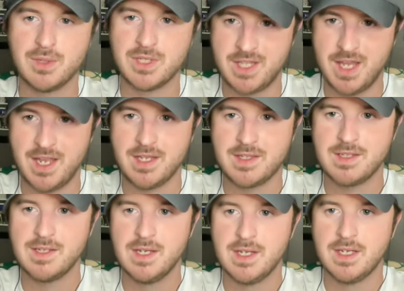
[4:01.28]
State
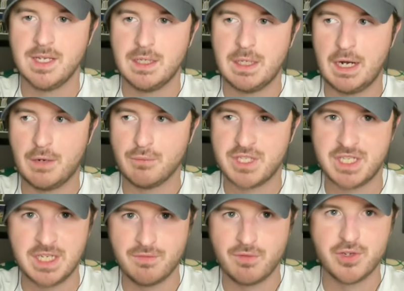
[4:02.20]

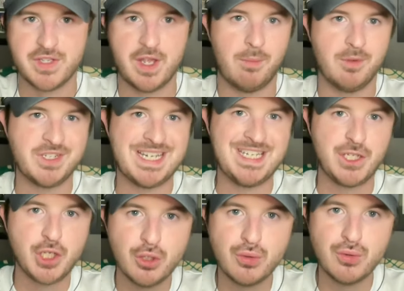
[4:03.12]
receivers. They almost had
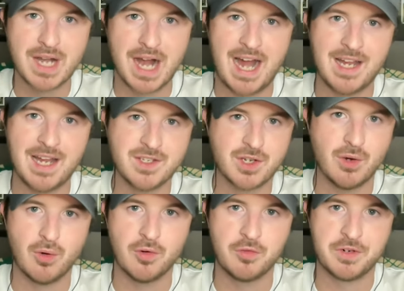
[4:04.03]
two guys
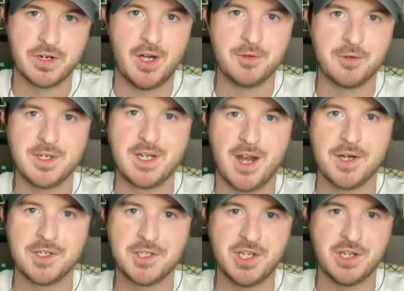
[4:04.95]
go over 100
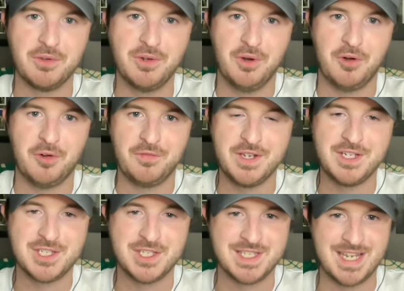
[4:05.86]
yards. Jalen Noel
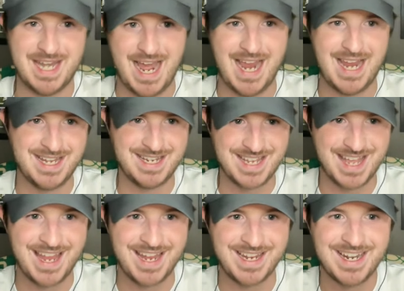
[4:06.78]
finishes at
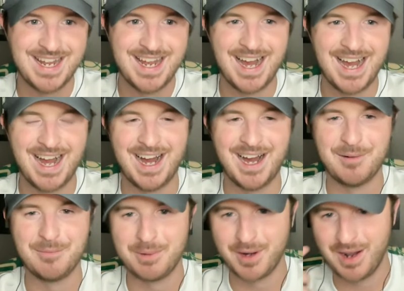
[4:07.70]
98.
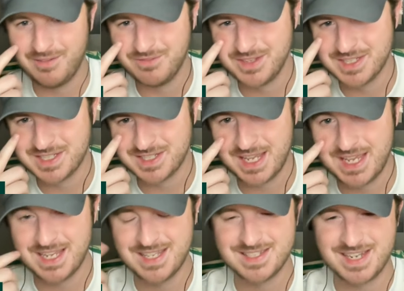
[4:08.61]
But obviously
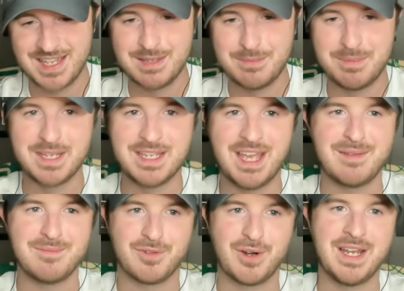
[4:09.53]
Higgins had the big
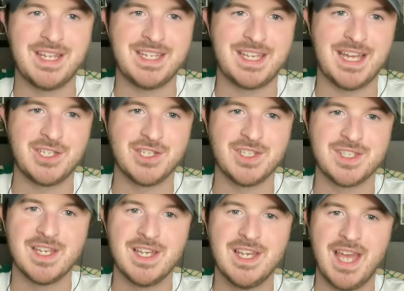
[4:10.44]
game for 8 catches
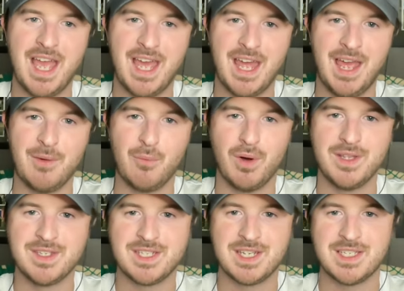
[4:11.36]
and
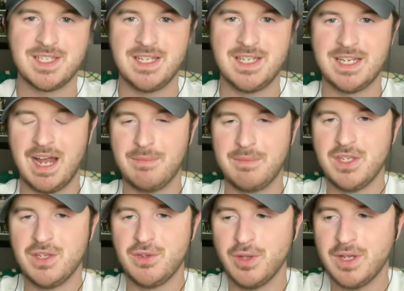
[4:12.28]
116. I mean,
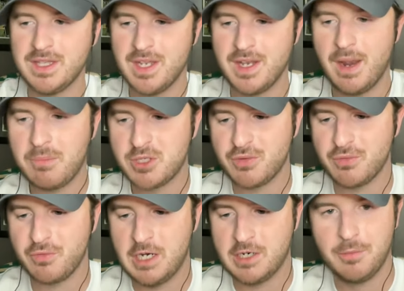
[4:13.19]
you look at the numbers for
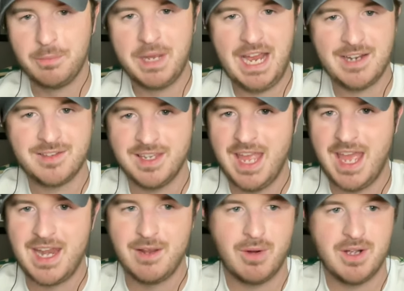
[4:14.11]
Rocco Becht.
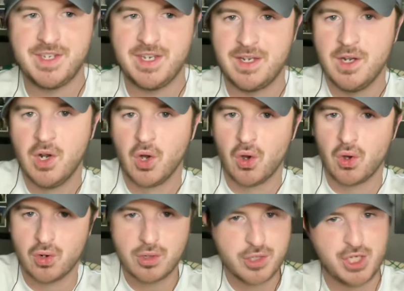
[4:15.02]
Again, it wasn't
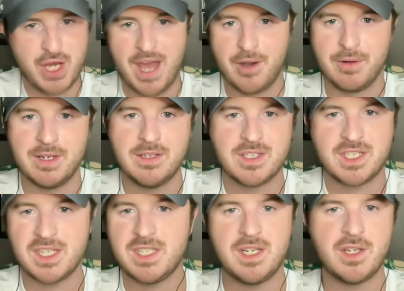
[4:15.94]
earth-shattering,
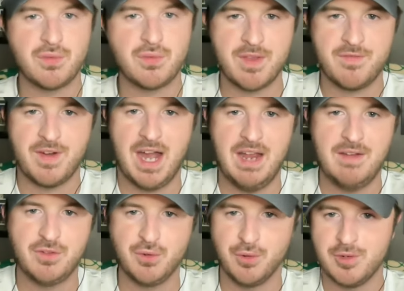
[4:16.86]
16-25,
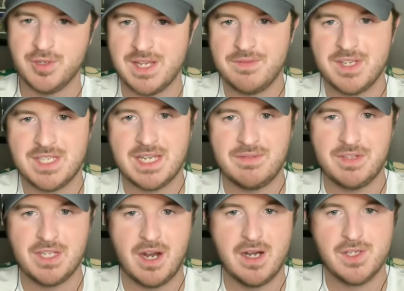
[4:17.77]
277
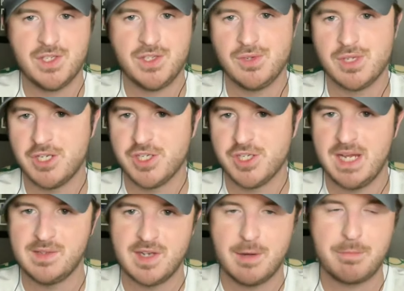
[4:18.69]
yards, 2
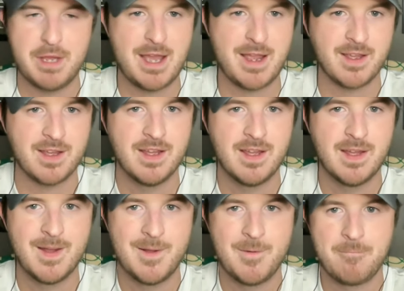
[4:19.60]
touchdowns, and a pick.
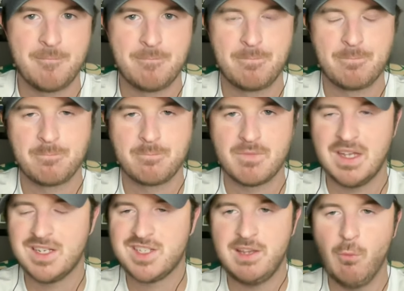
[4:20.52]
And
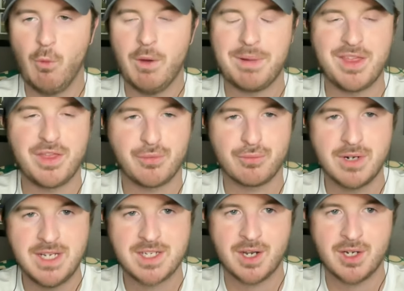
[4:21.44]
his team won by
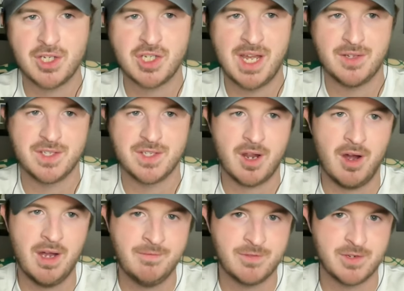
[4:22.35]
3 touchdowns in a
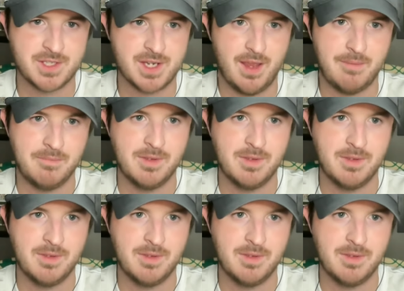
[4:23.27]
conference game.